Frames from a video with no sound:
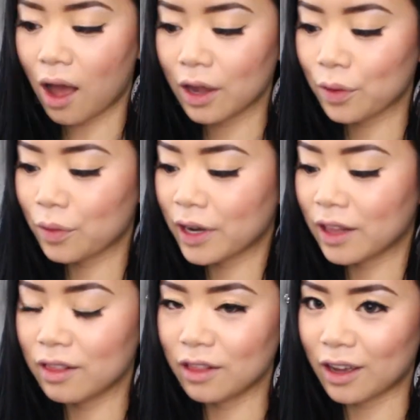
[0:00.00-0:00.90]
I already
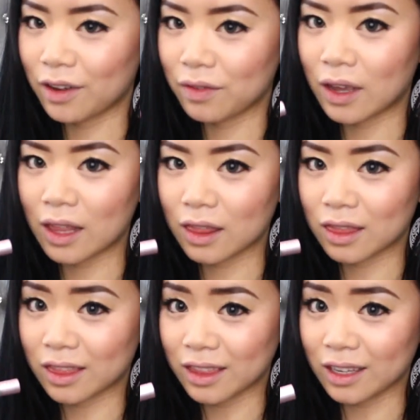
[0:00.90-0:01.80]
love
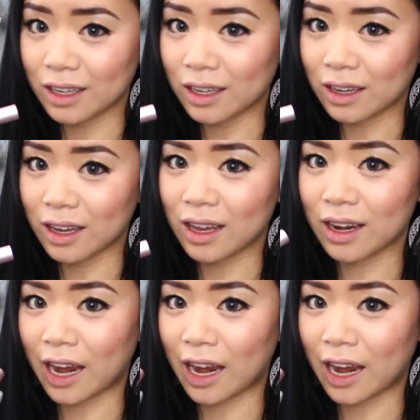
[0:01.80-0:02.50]
the